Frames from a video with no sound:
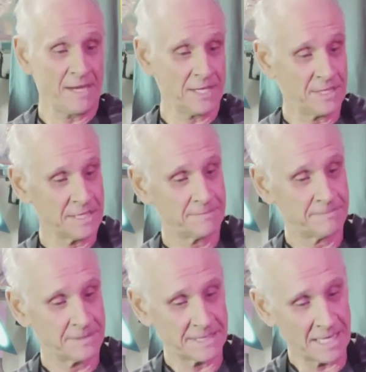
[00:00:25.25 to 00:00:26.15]
had these
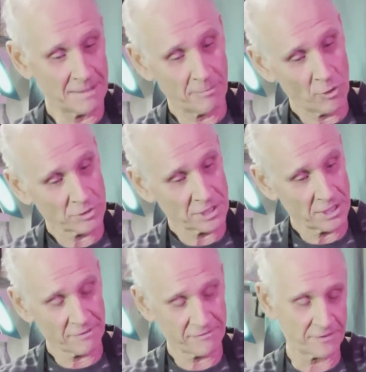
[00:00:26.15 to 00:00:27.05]
set of bowls
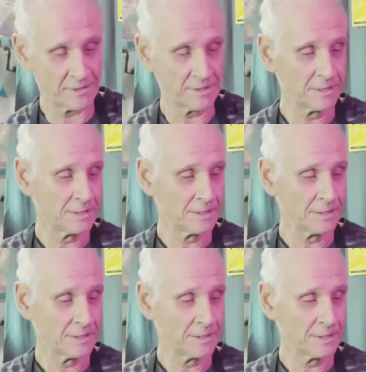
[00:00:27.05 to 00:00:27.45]
here for,